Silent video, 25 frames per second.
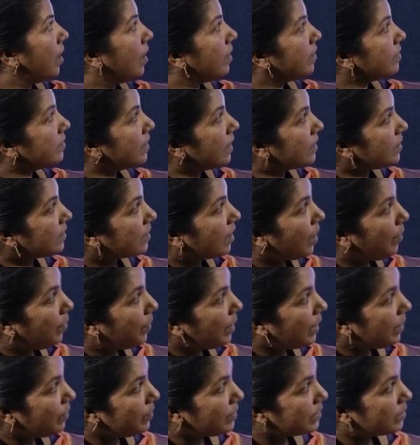Such
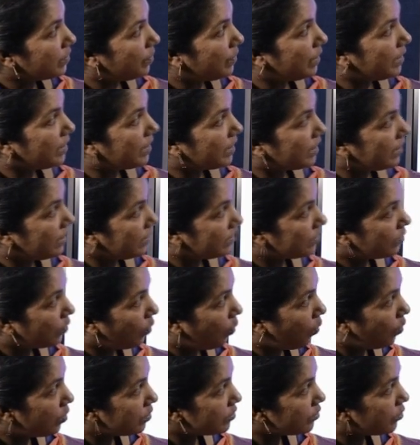complete miscibility is
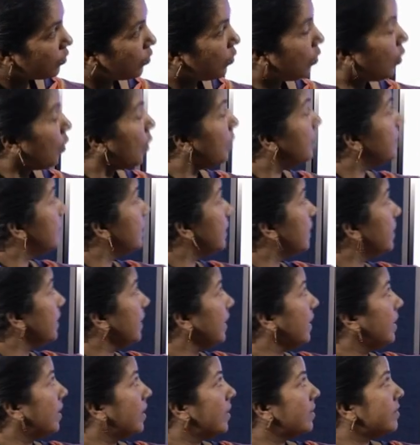also observed
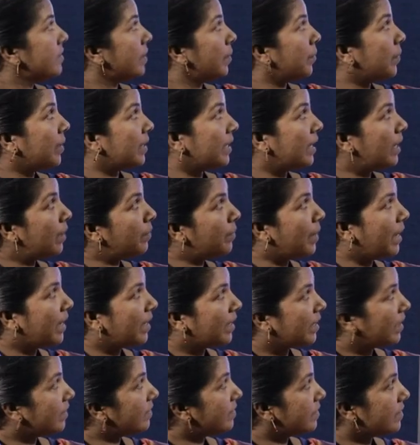in some real
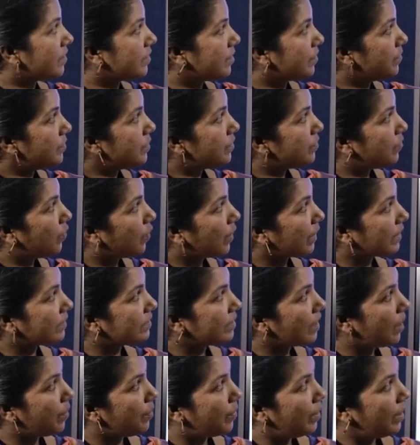binary systems, for
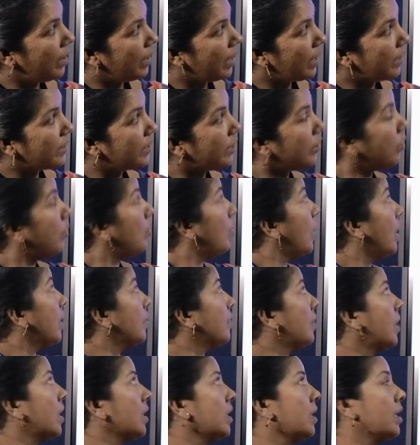example, ethanol
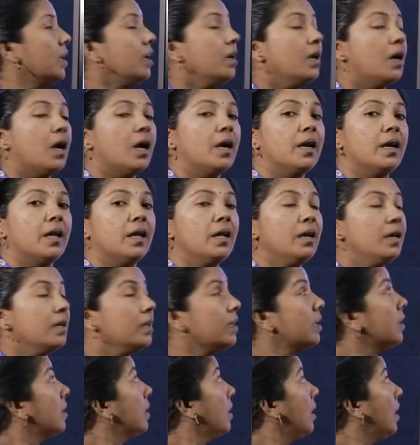and water under
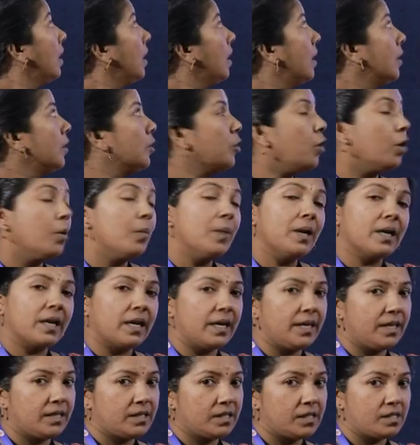normal
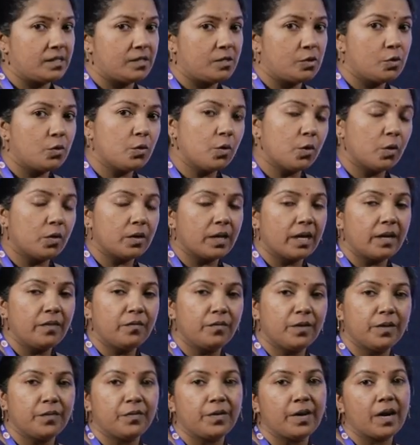conditions. You know
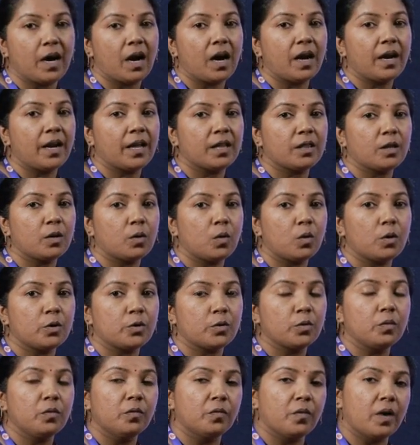that if we add
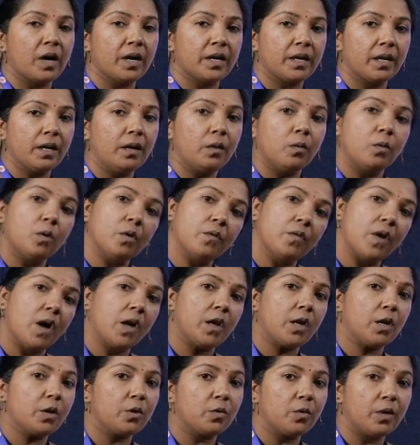ethanol to water or
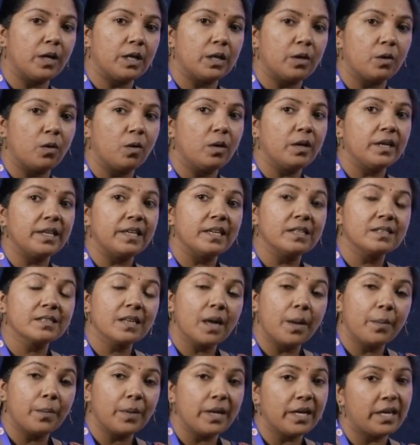water to ethanol, it is
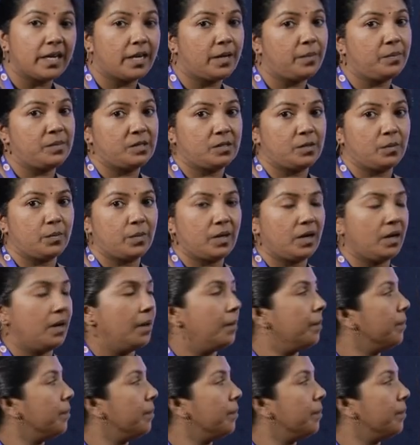completely miscible.